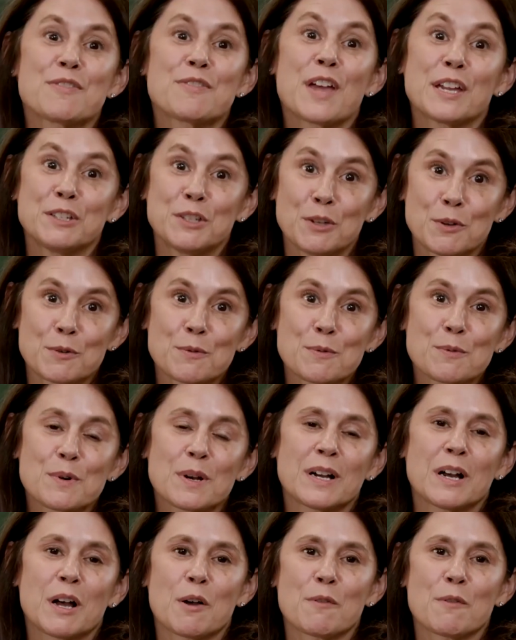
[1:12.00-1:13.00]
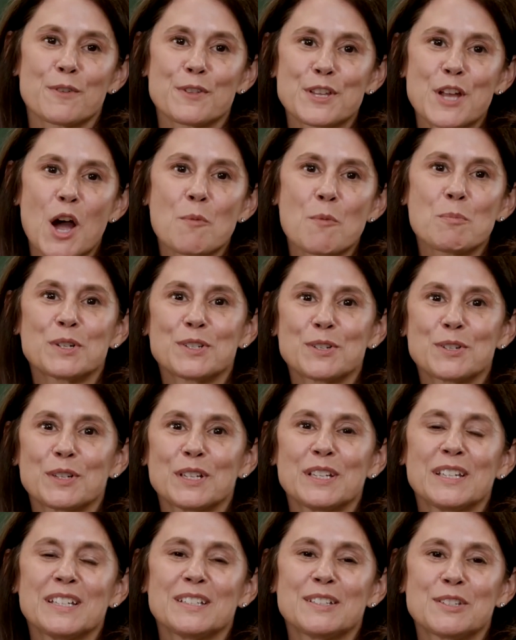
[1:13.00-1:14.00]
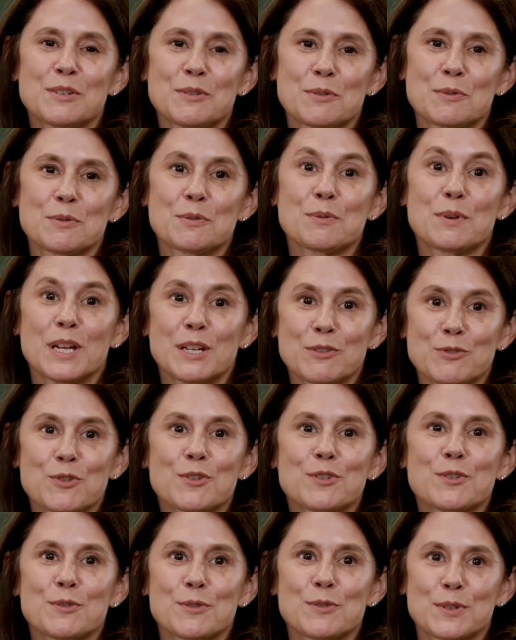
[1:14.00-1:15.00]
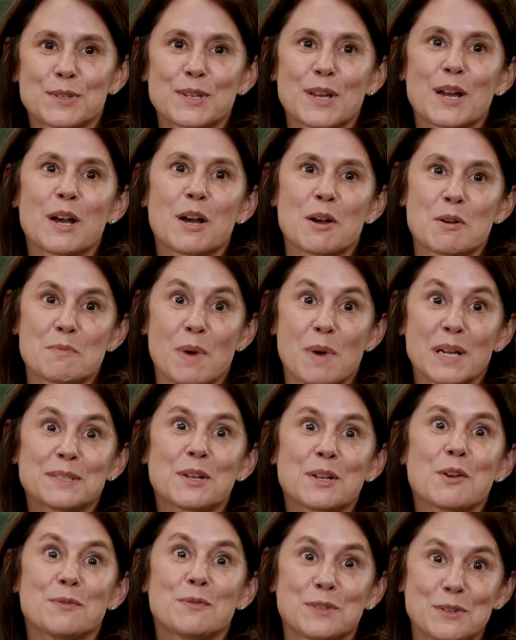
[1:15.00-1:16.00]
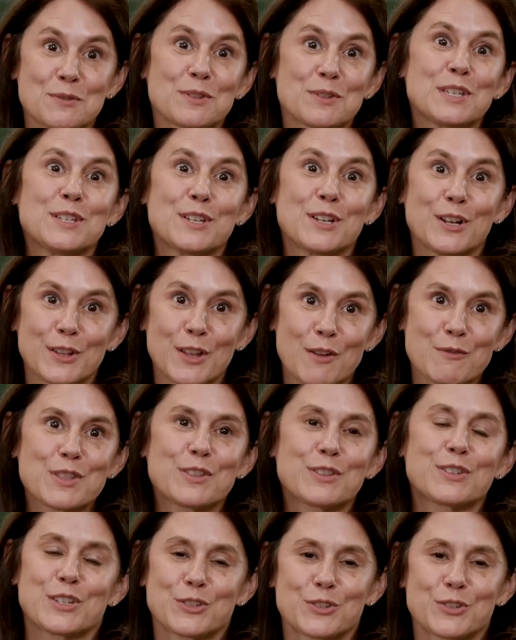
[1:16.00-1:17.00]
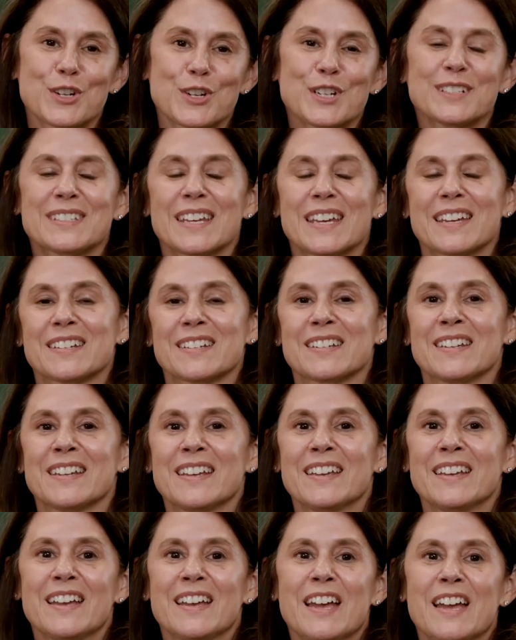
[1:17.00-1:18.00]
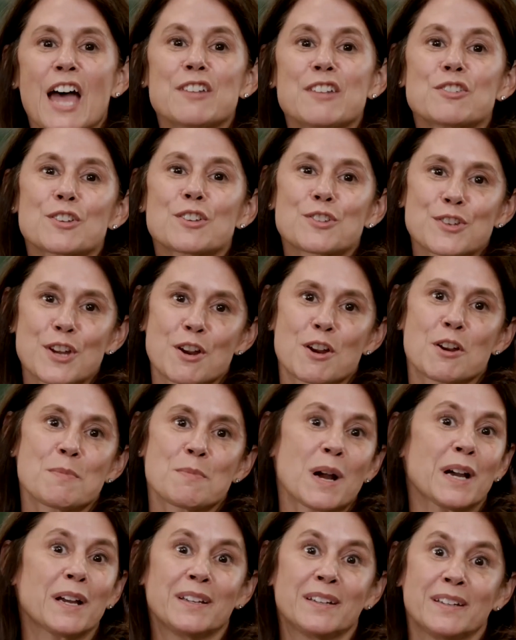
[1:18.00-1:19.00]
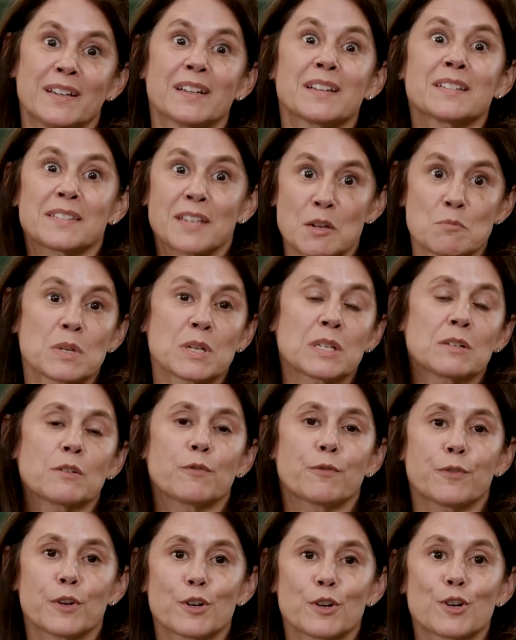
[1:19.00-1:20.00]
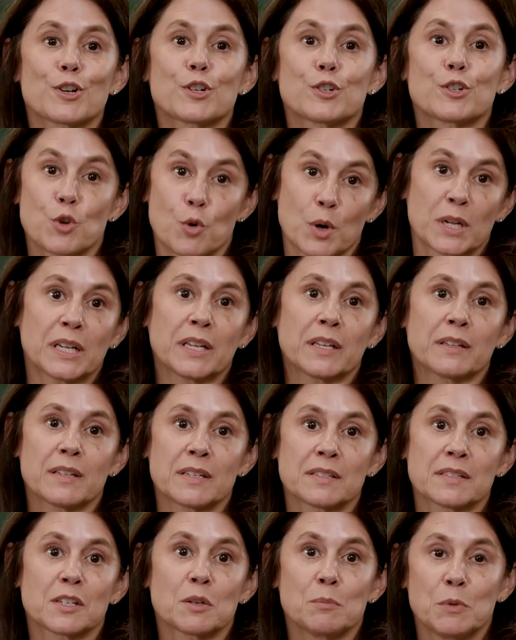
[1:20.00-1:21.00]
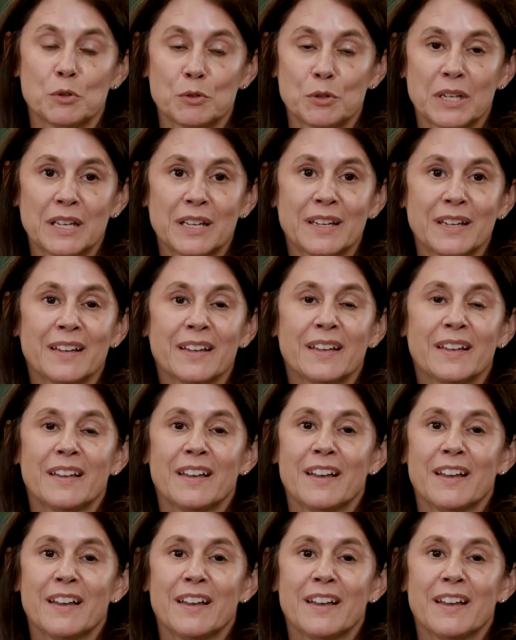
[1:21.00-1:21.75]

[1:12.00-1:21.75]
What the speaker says: thank you for the opportunity to introduce myself to the 11th District and to share my excitement for joining this community.